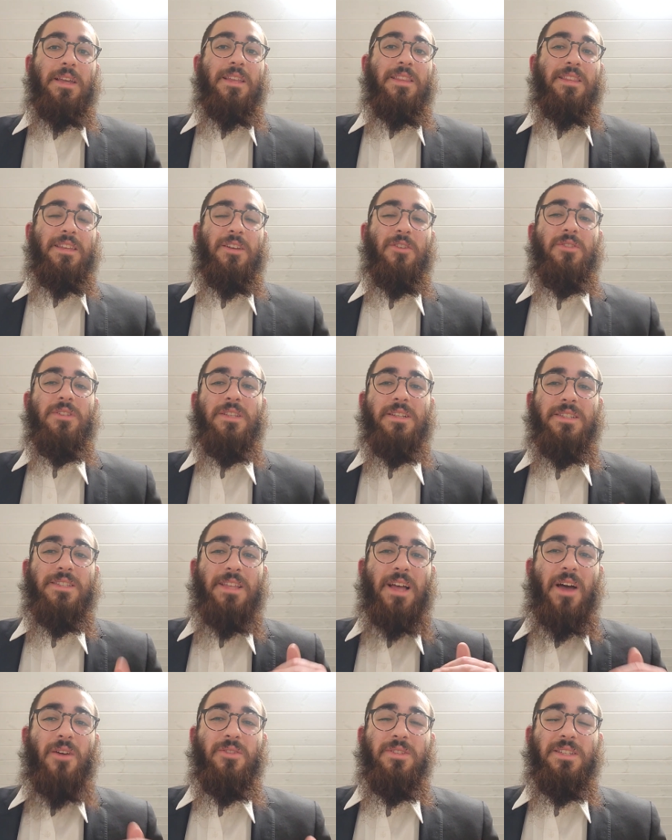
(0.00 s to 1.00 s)
The year
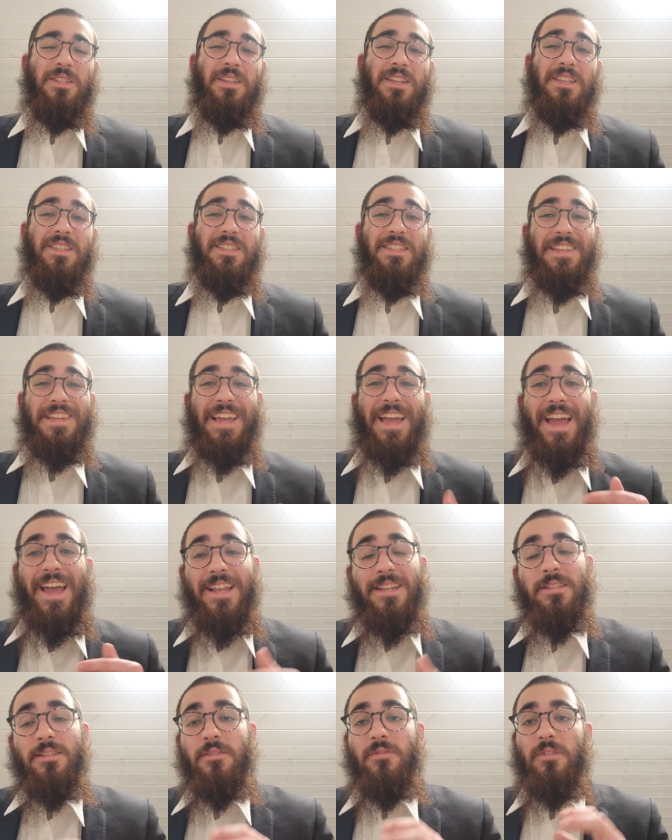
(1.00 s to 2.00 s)
6000 is the
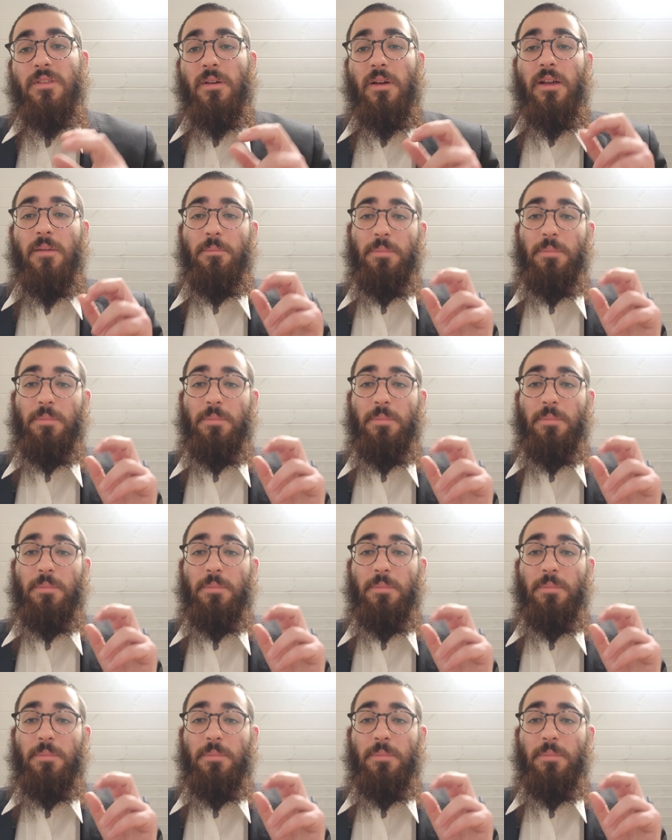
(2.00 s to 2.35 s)
end of the